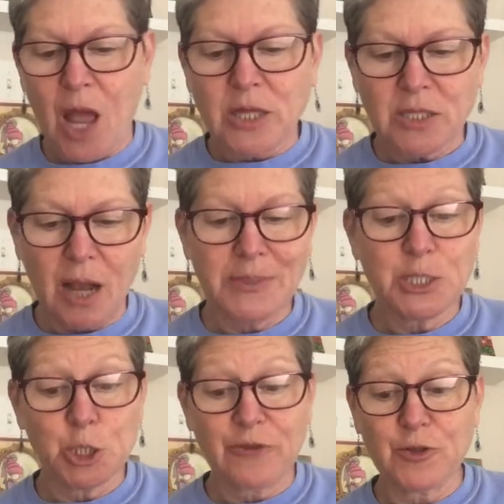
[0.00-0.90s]
Thomas
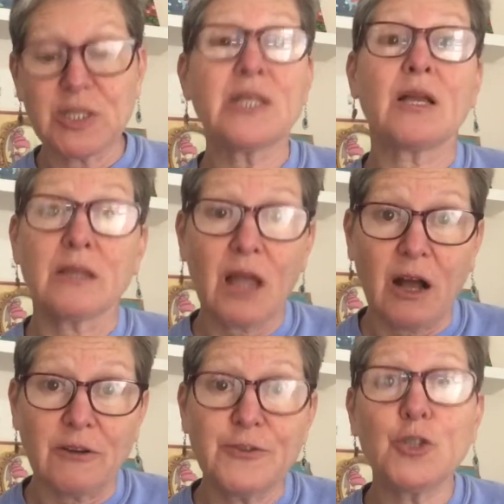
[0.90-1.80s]
Jefferson
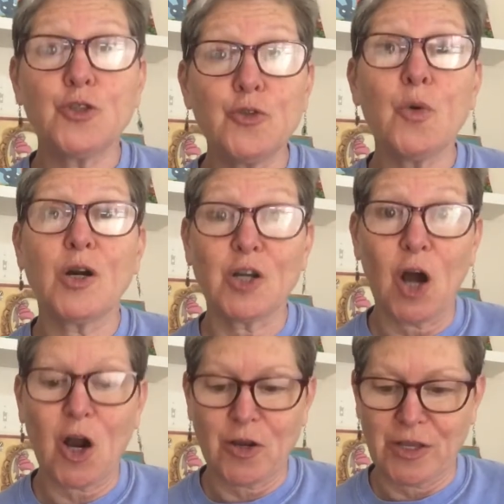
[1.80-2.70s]
loved to
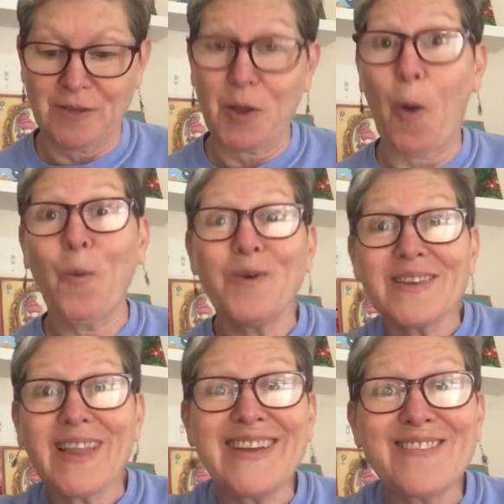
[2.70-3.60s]
garden. Oh,
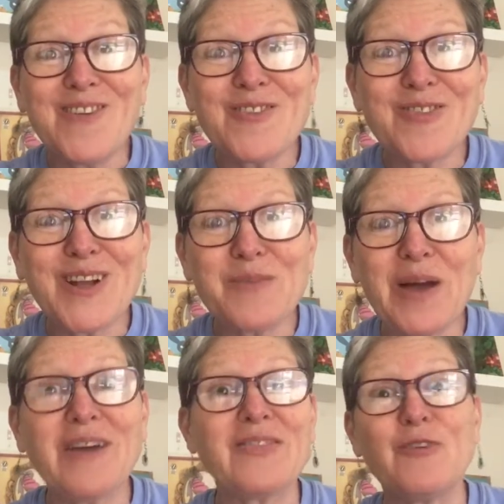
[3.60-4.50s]
like we've read
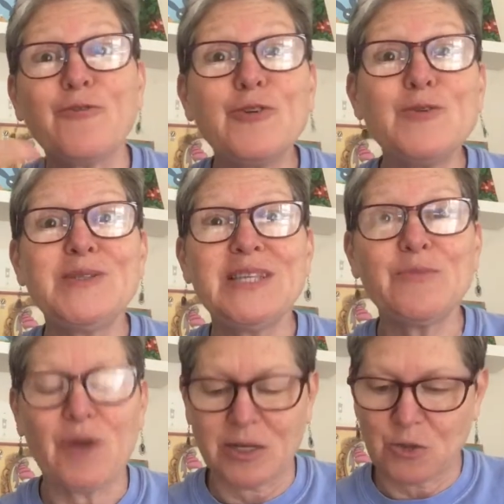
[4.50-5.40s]
about the foods he
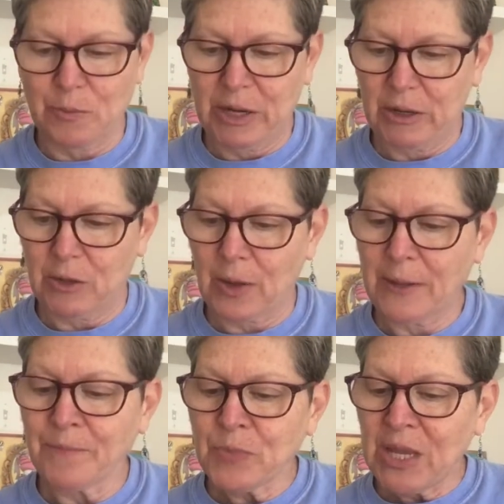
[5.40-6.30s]
brought to America,
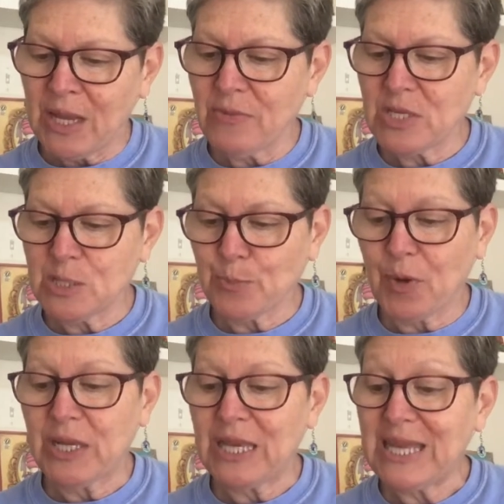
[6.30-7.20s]
right? In the
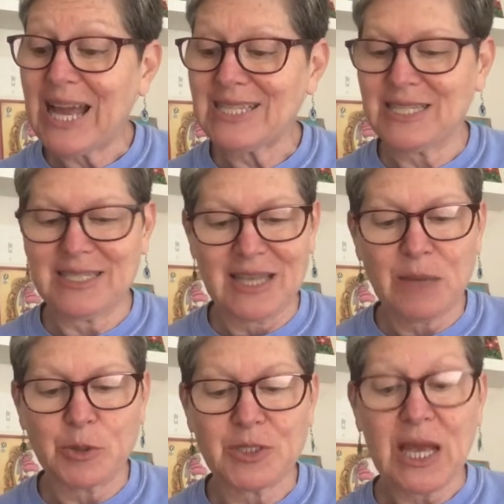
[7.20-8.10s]
spring, he and his
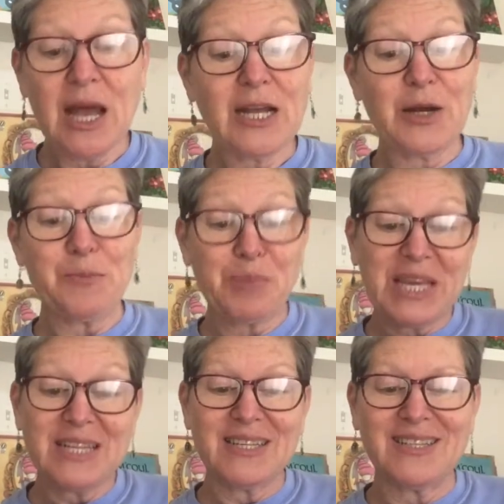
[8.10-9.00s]
neighbors
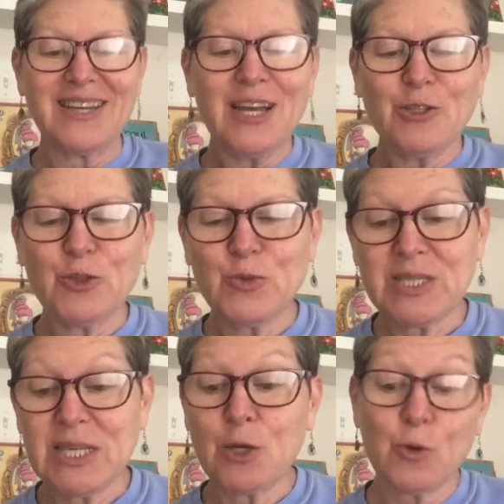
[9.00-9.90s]
competed to
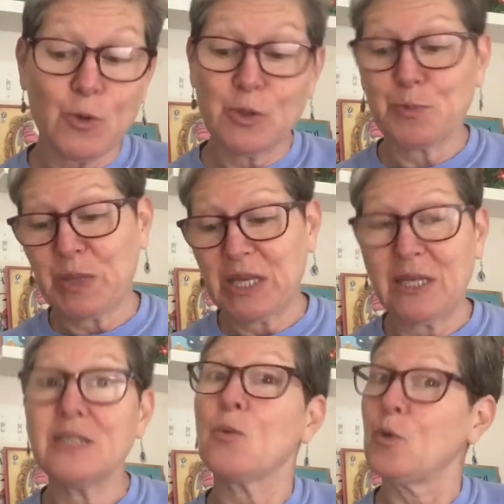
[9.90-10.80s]
see whose
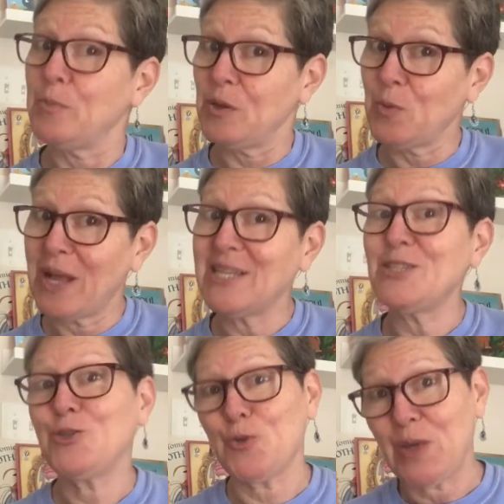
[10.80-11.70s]
peas would be ready
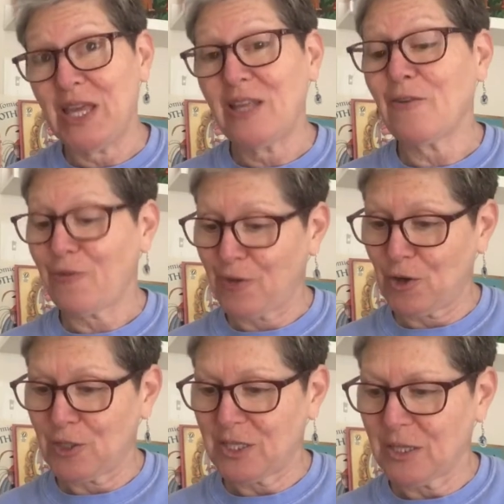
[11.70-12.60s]
to eat
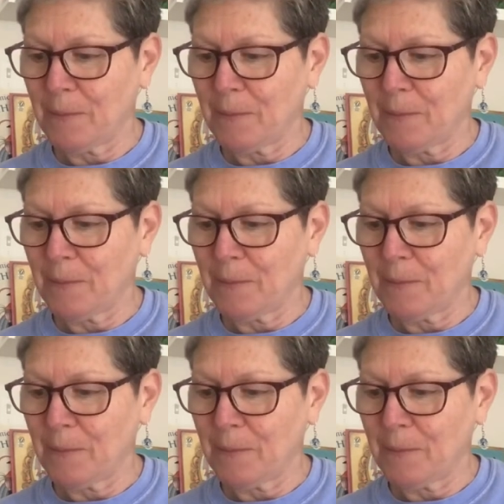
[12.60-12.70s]
first.